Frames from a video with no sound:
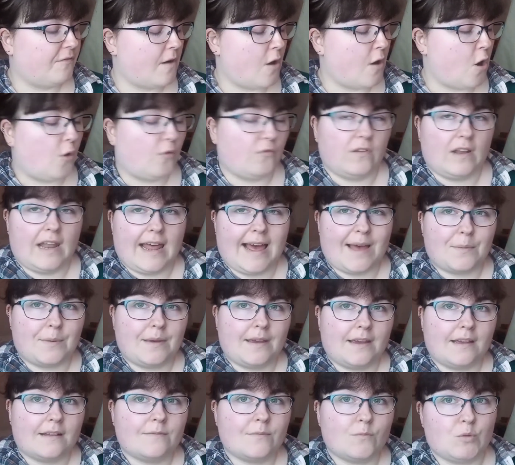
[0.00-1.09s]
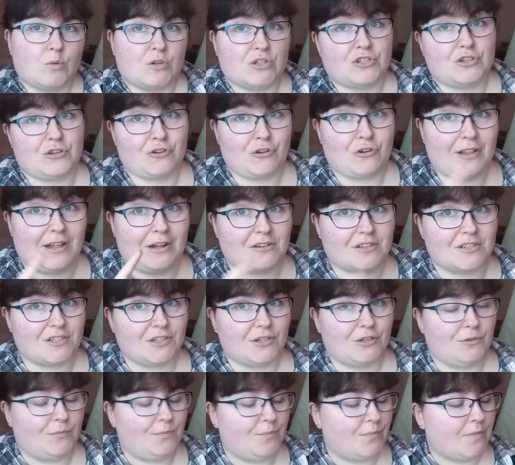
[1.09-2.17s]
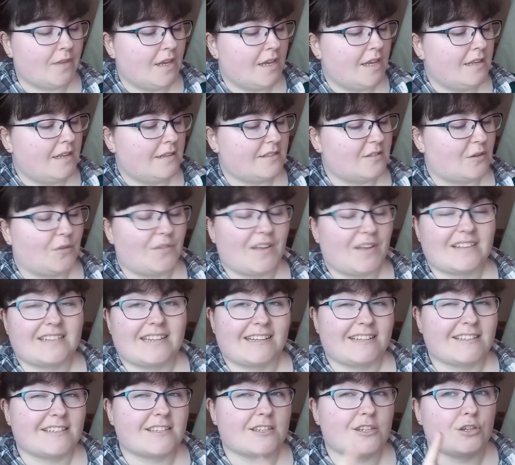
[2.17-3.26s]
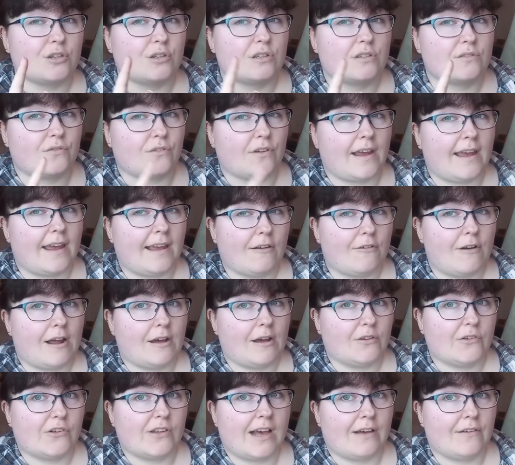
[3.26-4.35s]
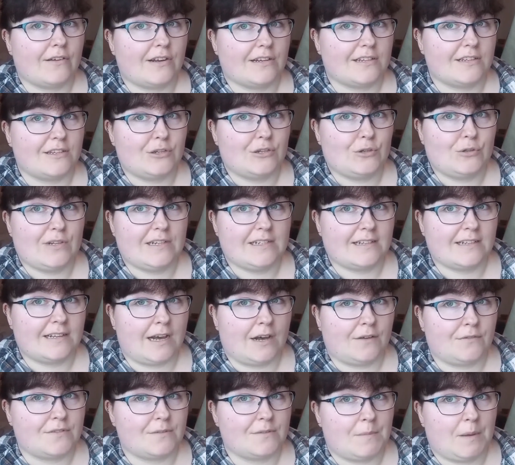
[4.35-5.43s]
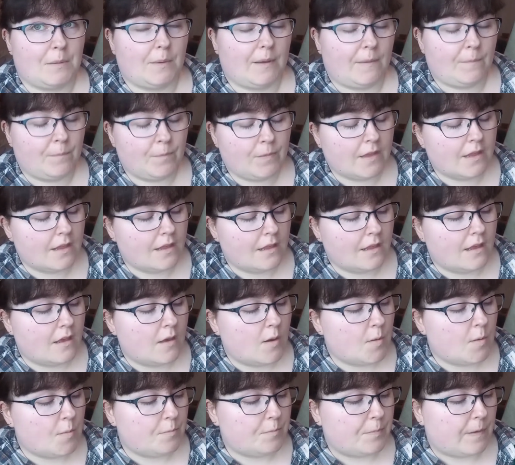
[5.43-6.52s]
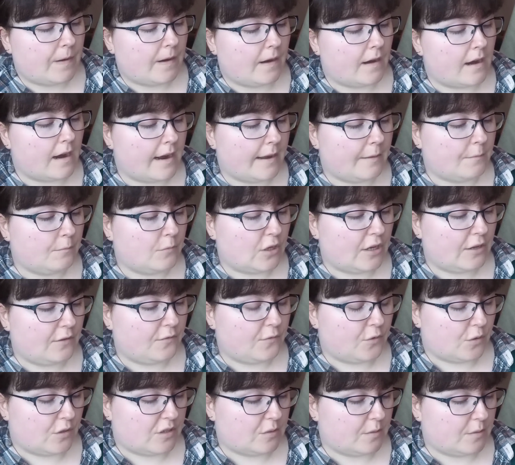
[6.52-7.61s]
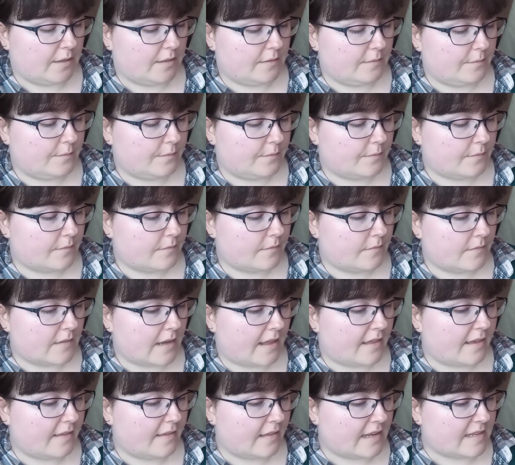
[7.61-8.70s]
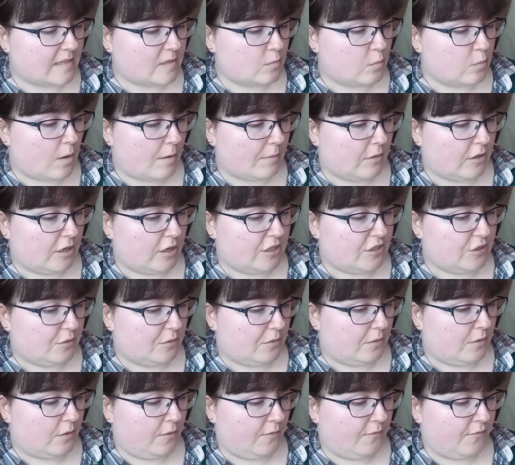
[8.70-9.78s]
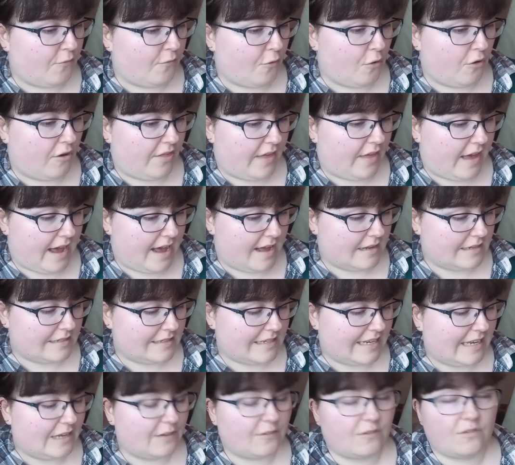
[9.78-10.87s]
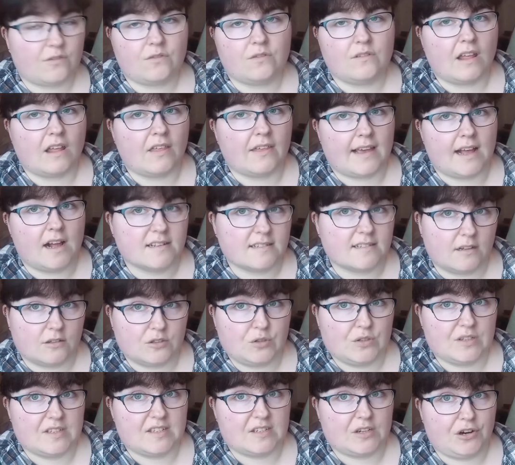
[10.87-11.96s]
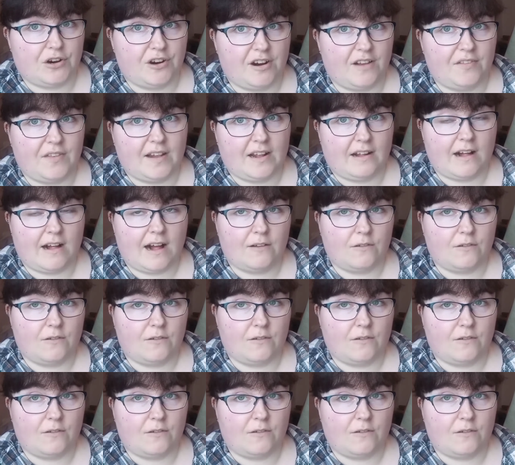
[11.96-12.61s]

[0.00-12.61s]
overlapping, which you're not allowed to do. So that's an excuse for getting around having to do these cuffs maybe. But I'm looking forward to it. I think that's what I'm going to do for that. If nothing else, I'll do this skirt, and then I'll